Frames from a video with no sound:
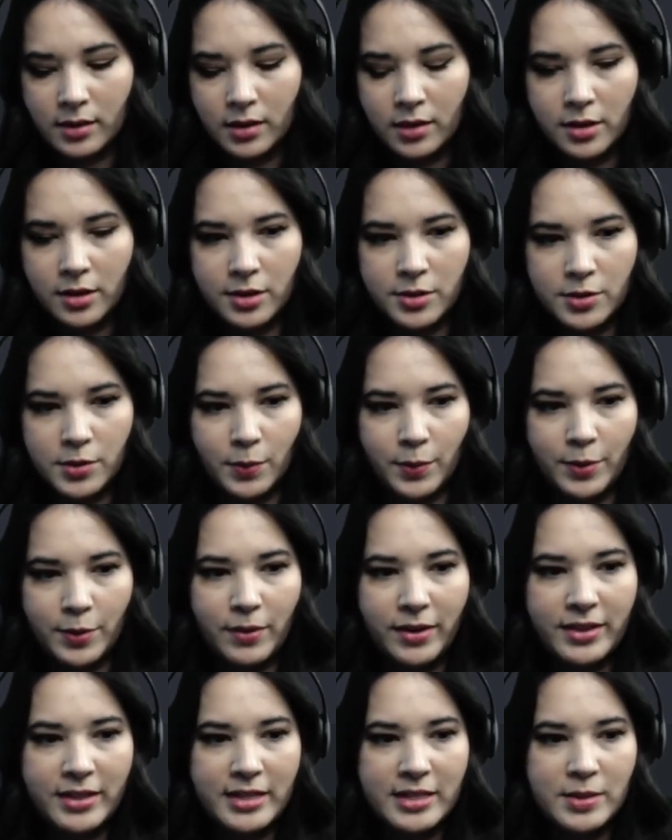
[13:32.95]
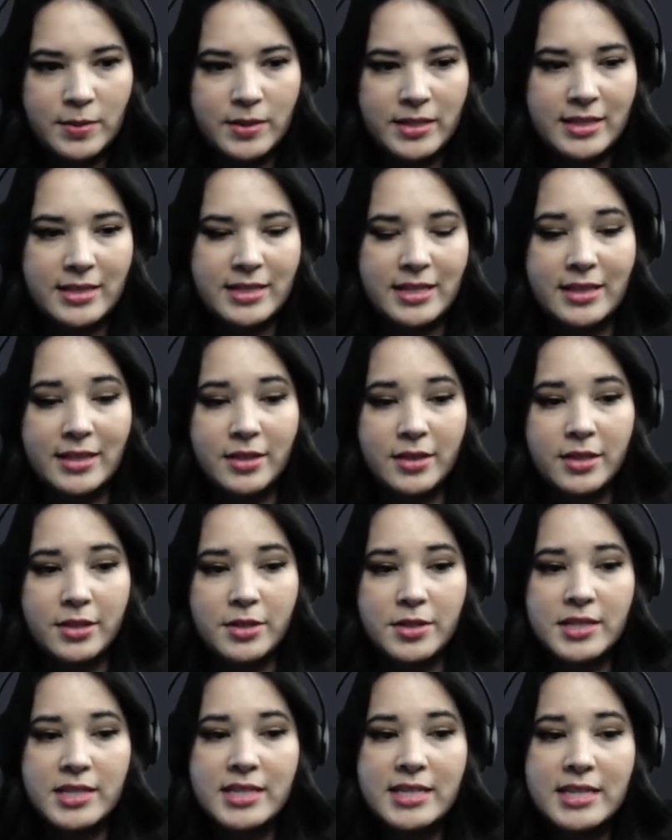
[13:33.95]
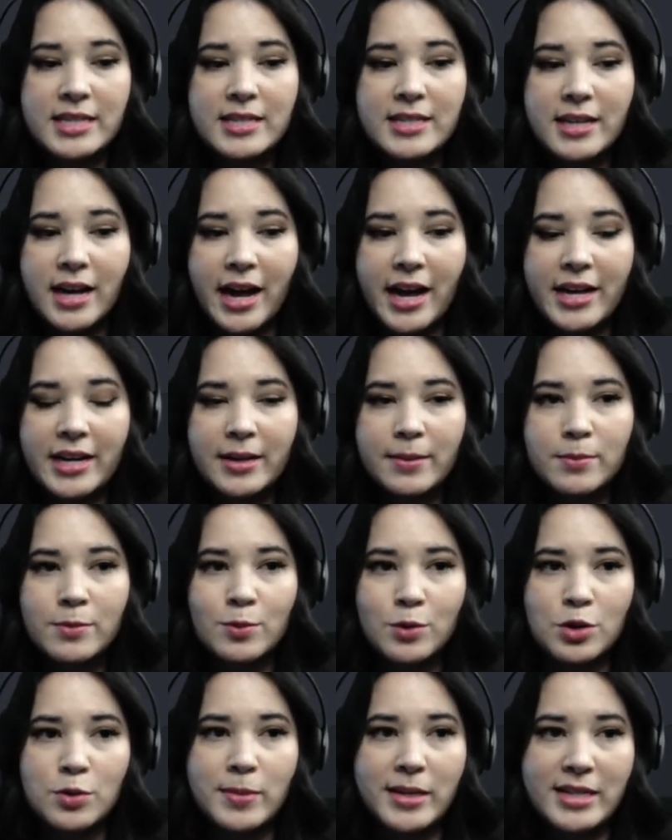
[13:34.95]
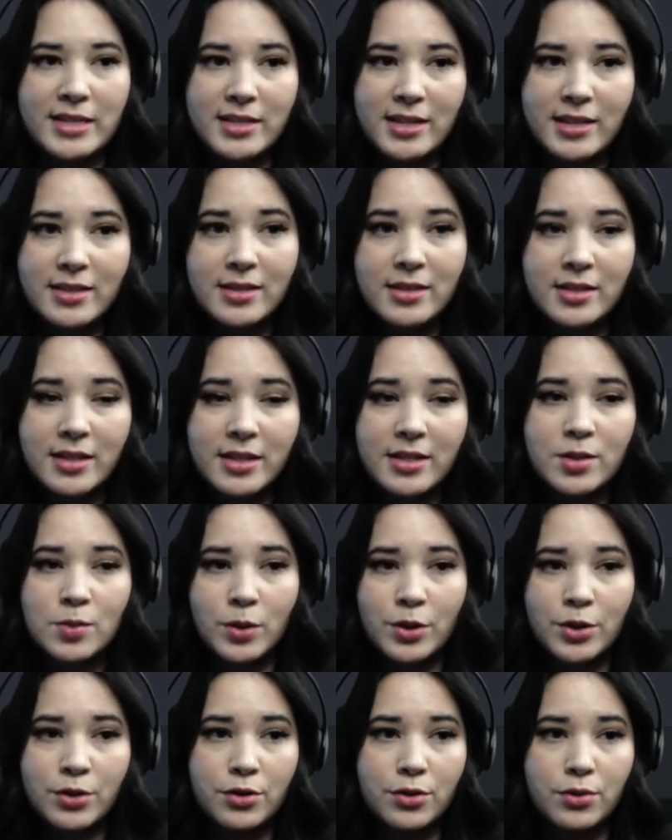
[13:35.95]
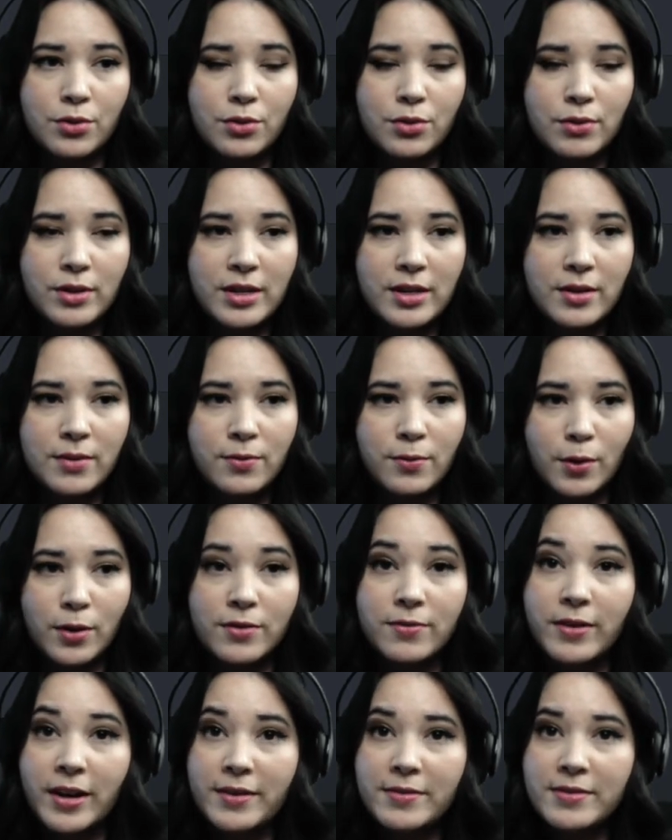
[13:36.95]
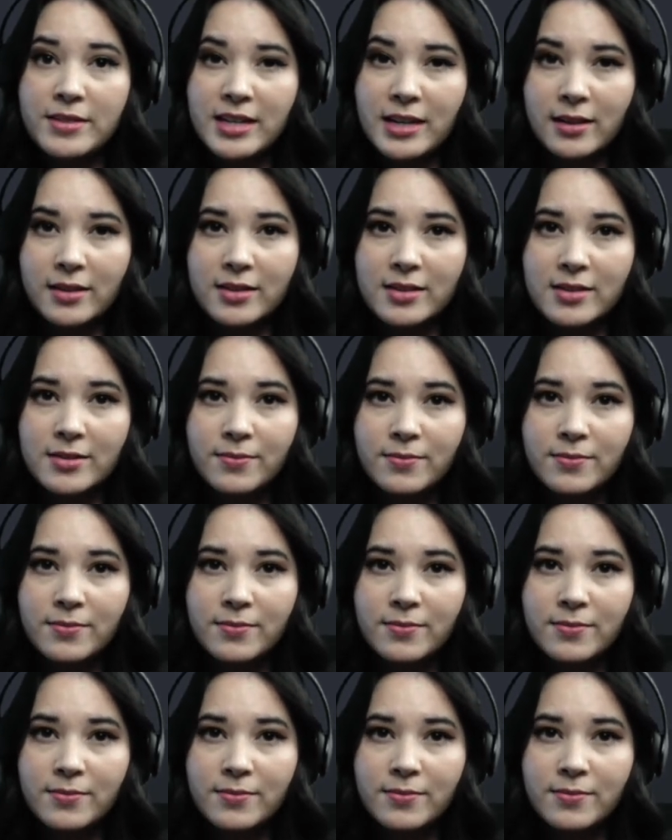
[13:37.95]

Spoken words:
So when we run this, you can see that there's 6 items, which makes sense because 1, 2, 3, 4, 5, 6.